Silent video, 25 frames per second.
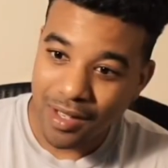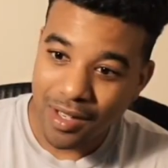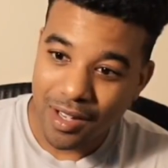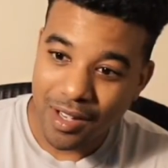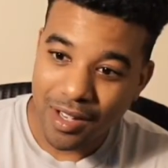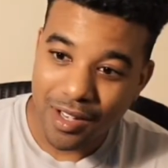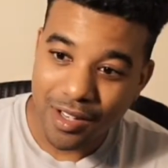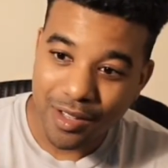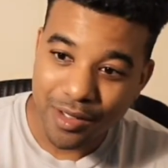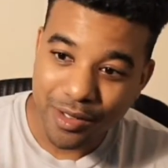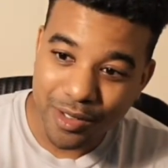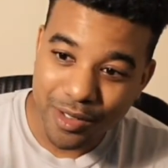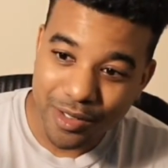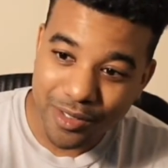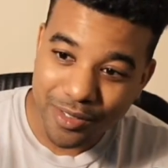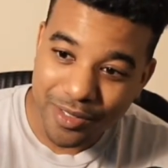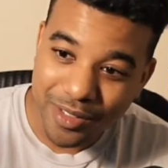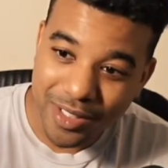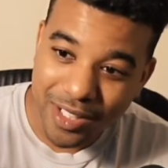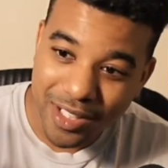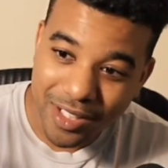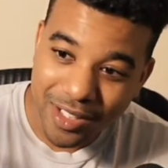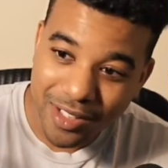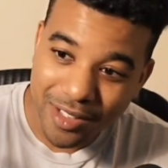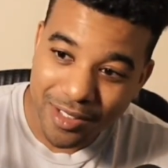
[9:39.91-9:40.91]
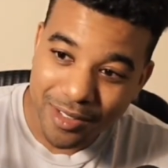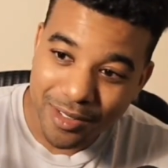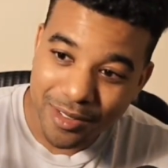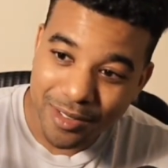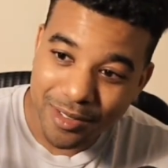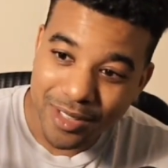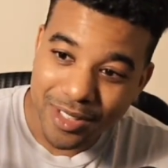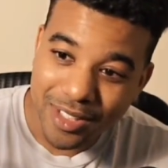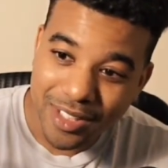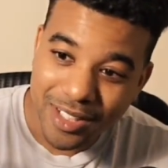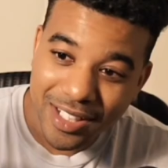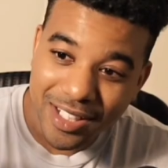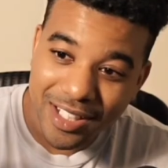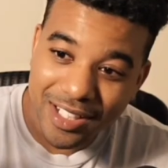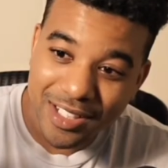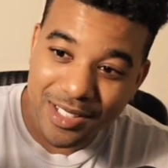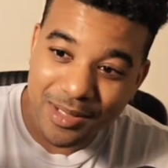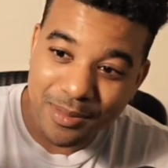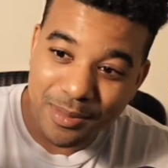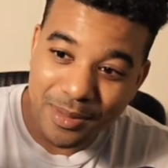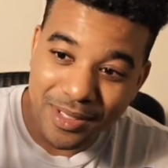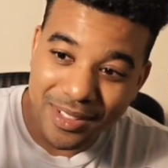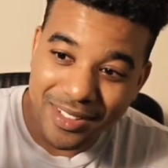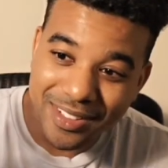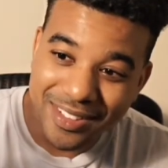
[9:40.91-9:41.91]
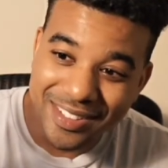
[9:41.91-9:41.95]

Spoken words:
I don't know if y'all realize, but